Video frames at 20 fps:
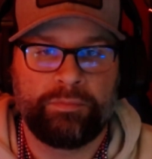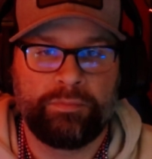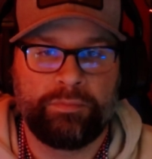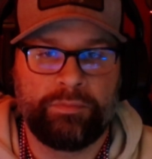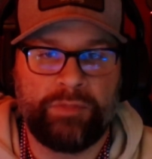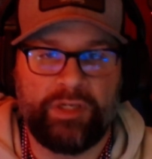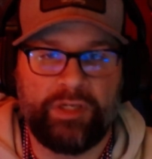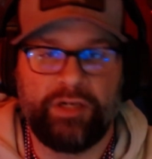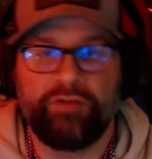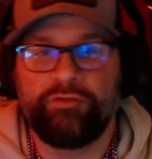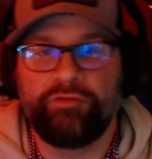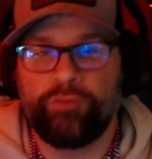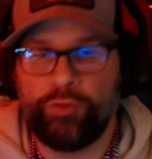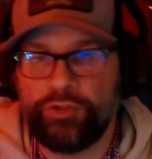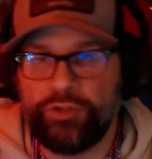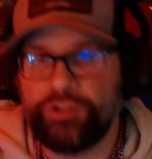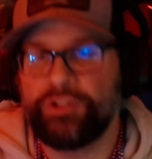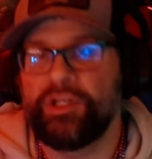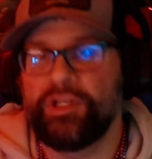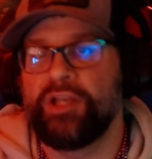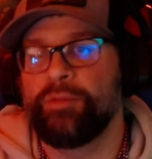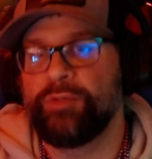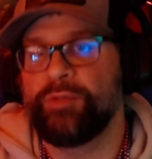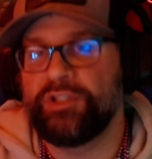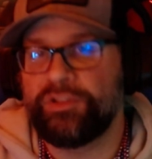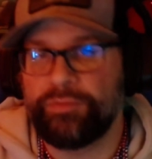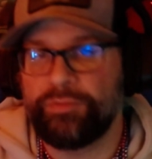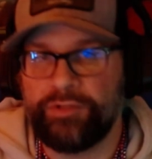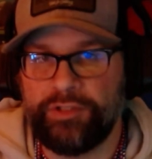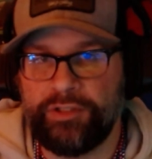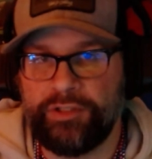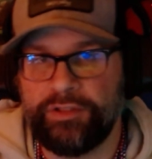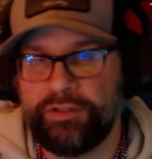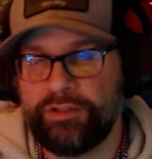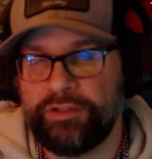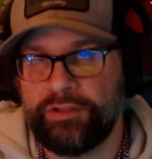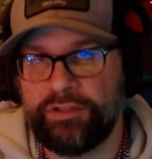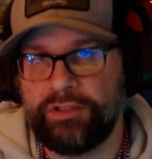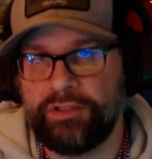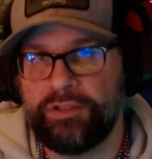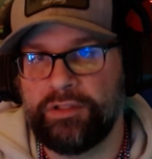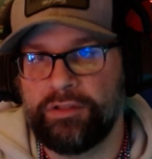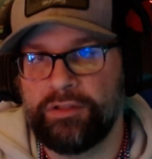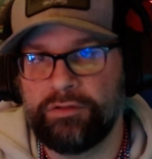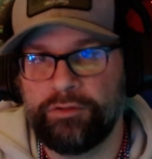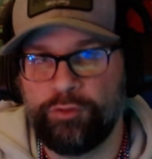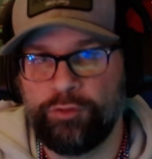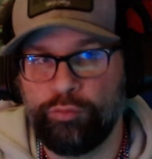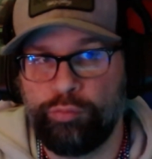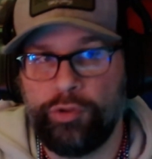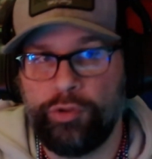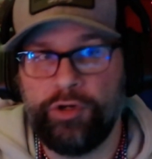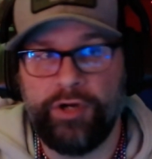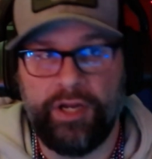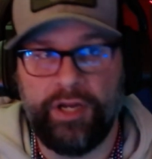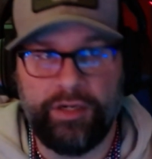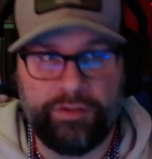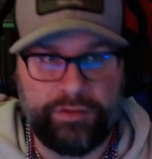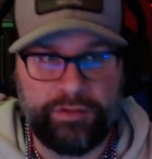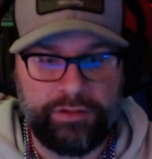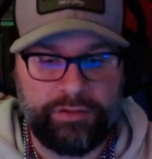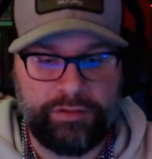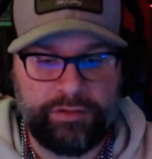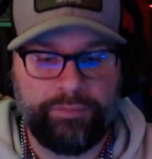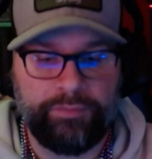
And unfortunately, I'm experiencing a little burnout.